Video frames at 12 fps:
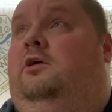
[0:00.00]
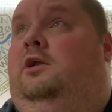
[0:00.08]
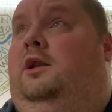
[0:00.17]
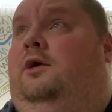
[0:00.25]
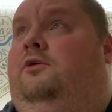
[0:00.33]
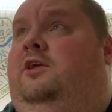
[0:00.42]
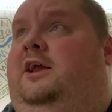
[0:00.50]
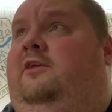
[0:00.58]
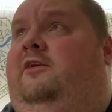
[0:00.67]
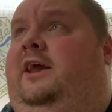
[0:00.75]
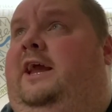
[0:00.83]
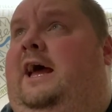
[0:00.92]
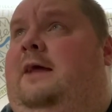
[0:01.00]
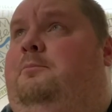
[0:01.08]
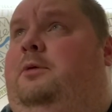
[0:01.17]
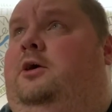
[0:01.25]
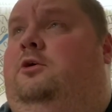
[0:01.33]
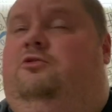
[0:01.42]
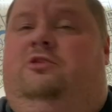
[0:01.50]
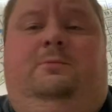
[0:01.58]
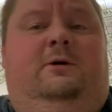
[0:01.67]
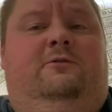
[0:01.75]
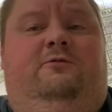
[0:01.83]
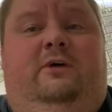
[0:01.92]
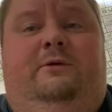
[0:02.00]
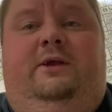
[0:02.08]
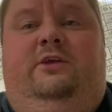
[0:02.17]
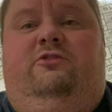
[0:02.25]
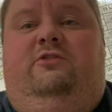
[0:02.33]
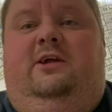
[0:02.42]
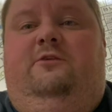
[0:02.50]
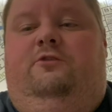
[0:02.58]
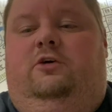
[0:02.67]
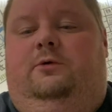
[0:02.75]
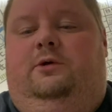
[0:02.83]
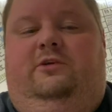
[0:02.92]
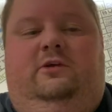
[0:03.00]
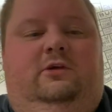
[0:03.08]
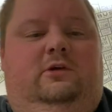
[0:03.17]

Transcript: Not as easy again, pick up, drop off, very straightforward.